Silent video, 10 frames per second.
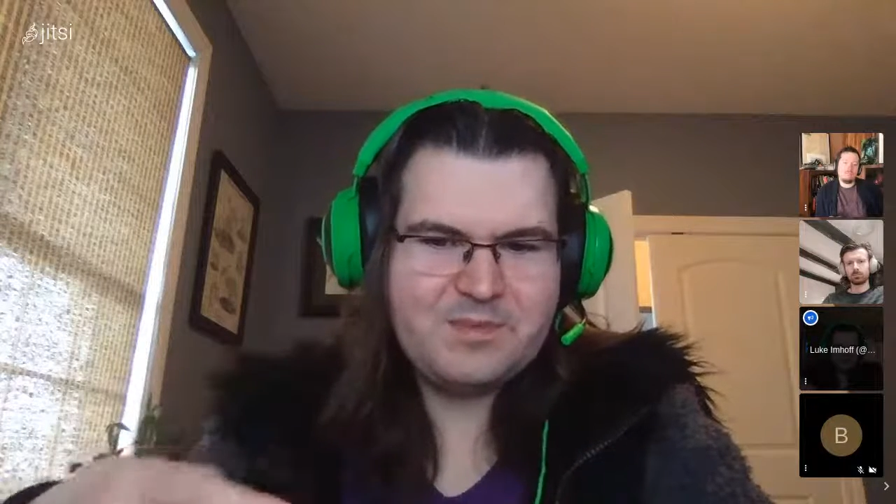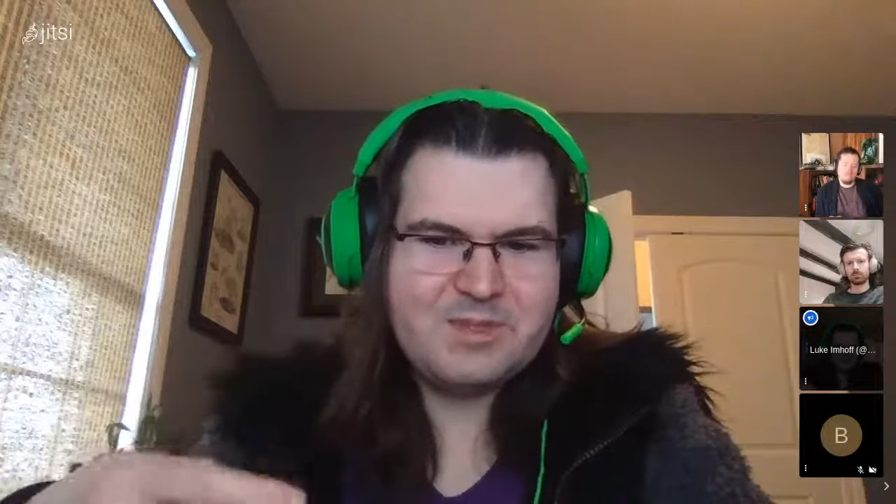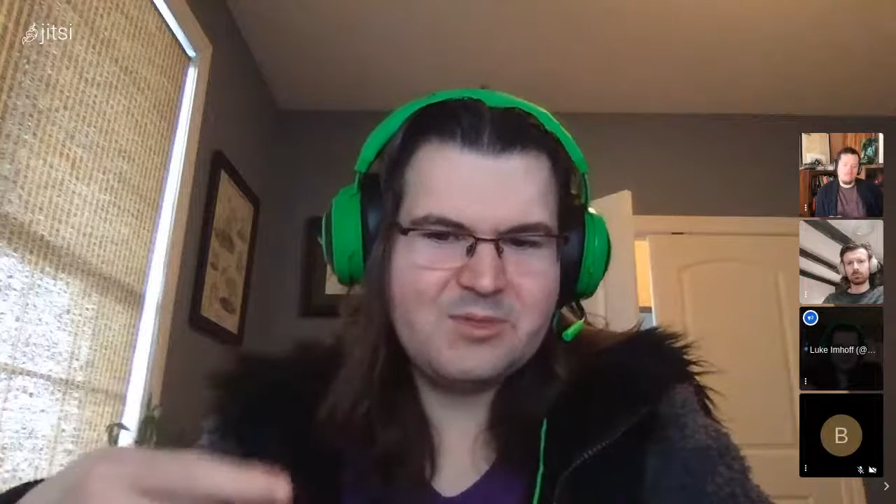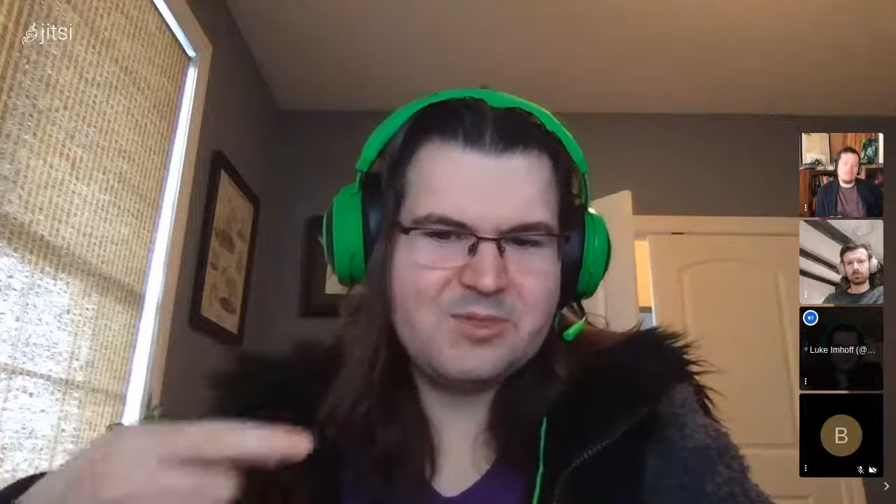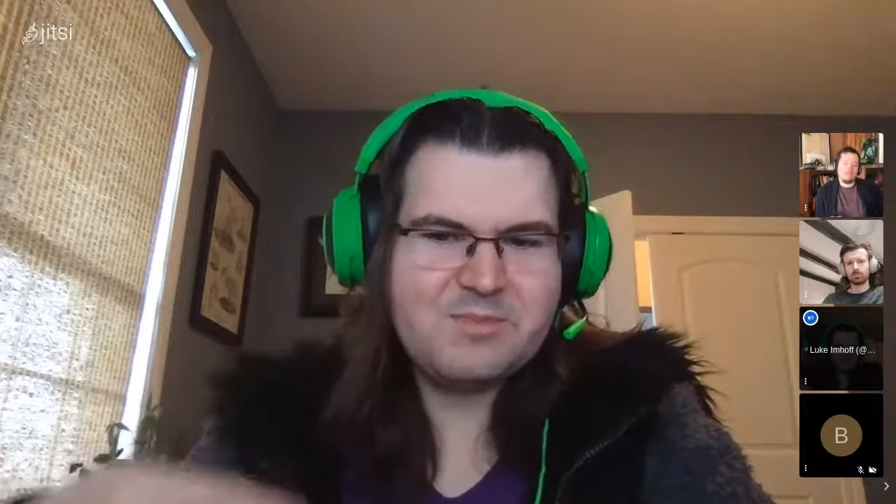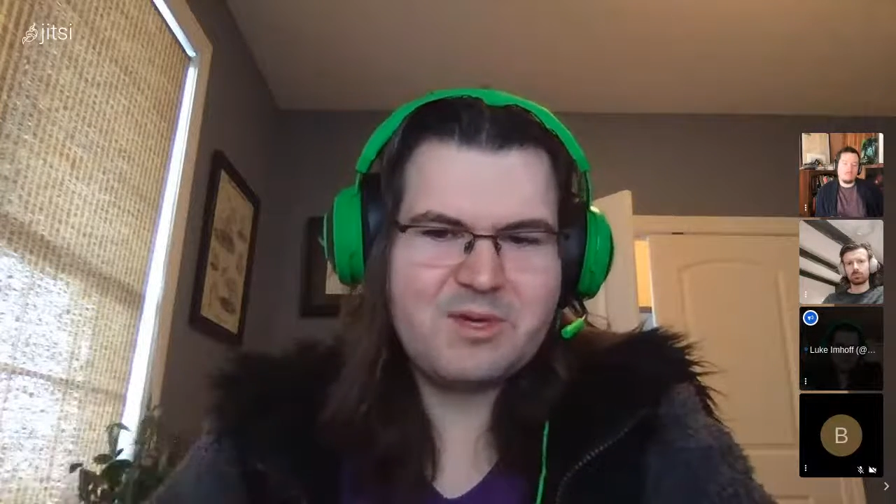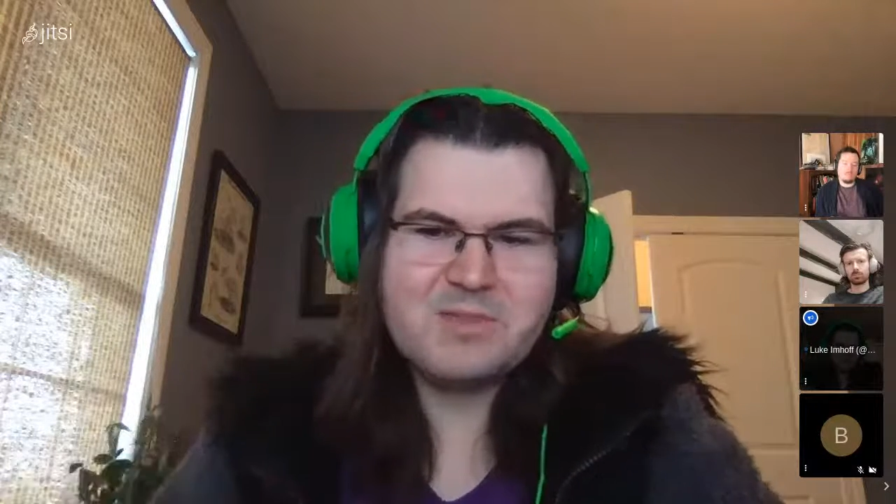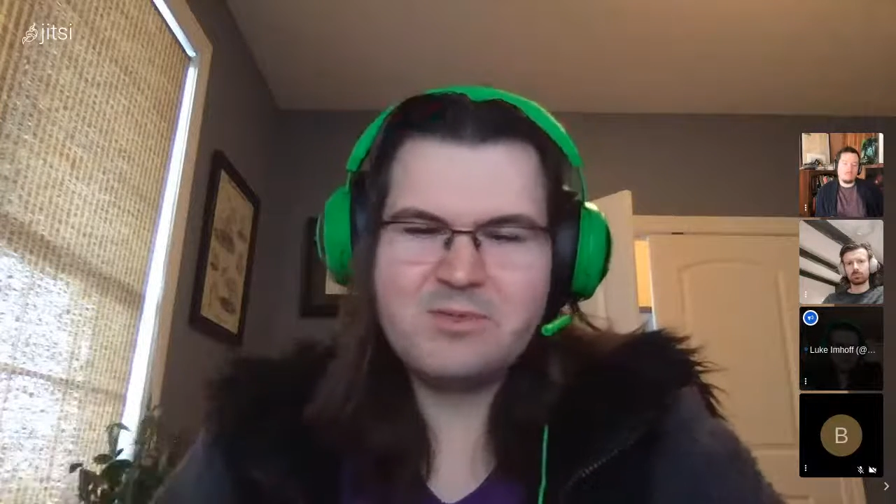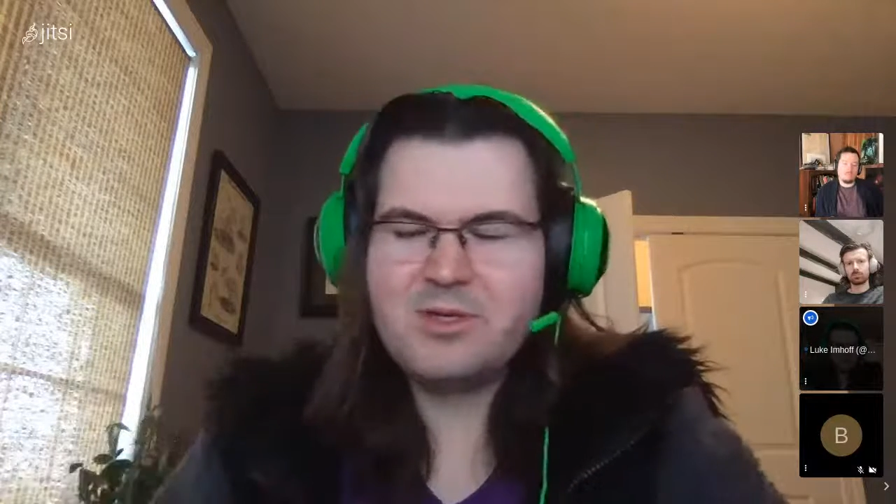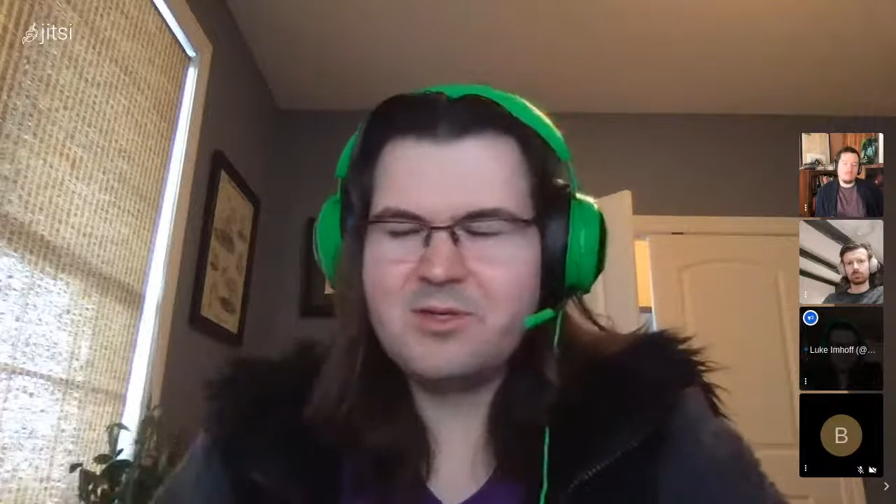so it's
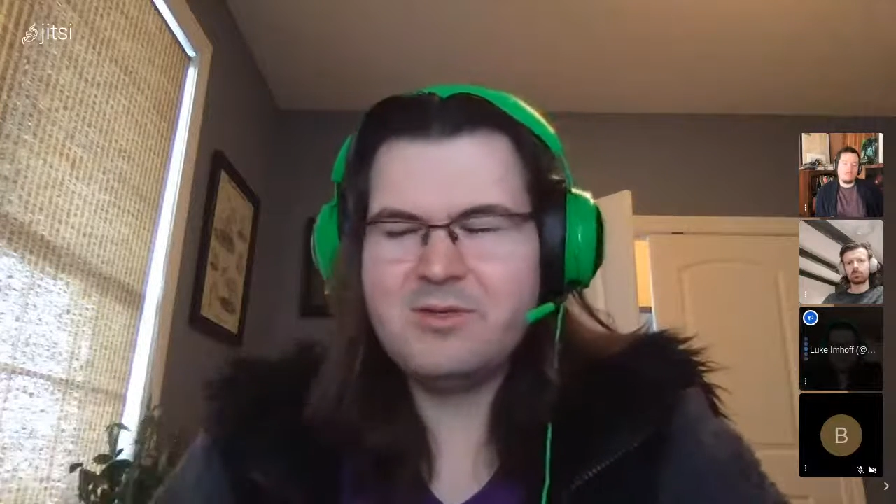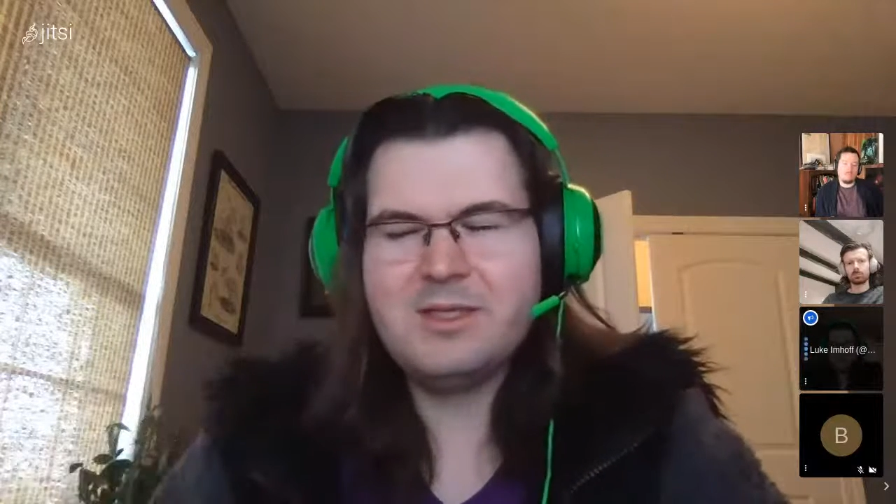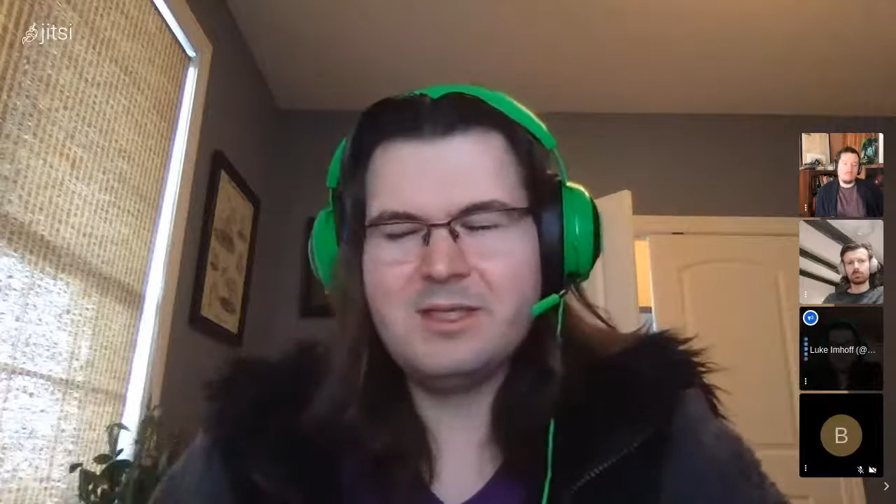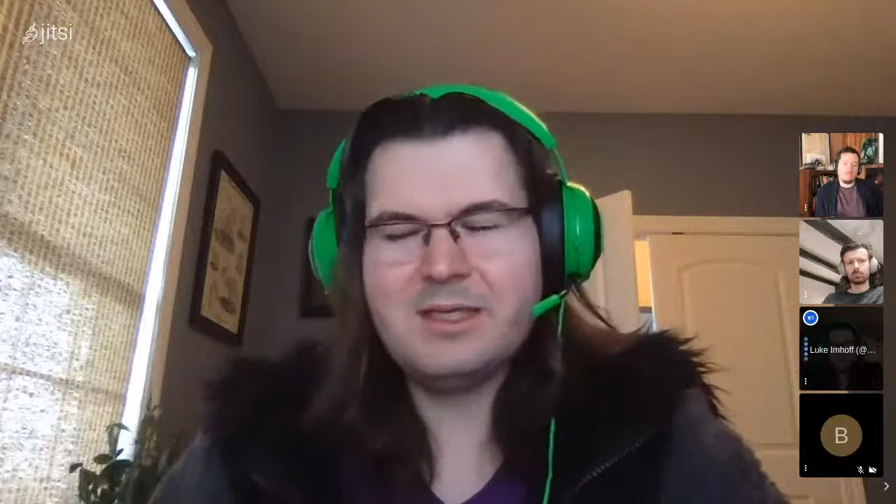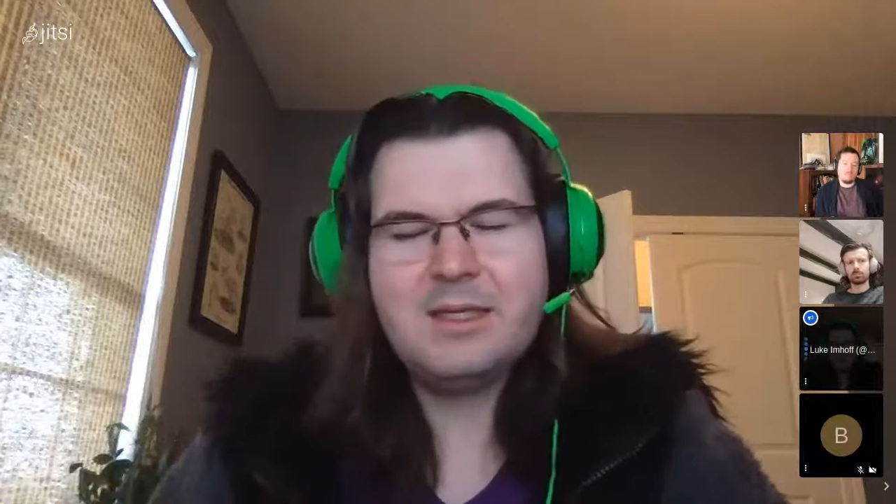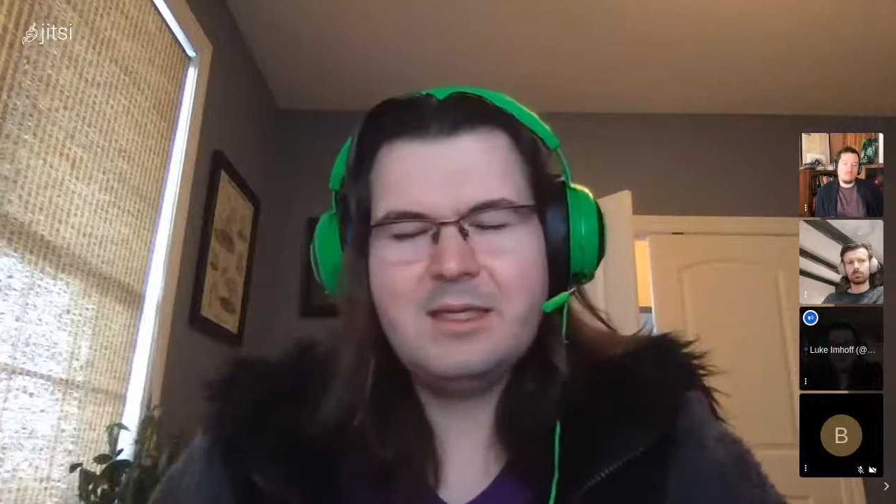parsable code, and like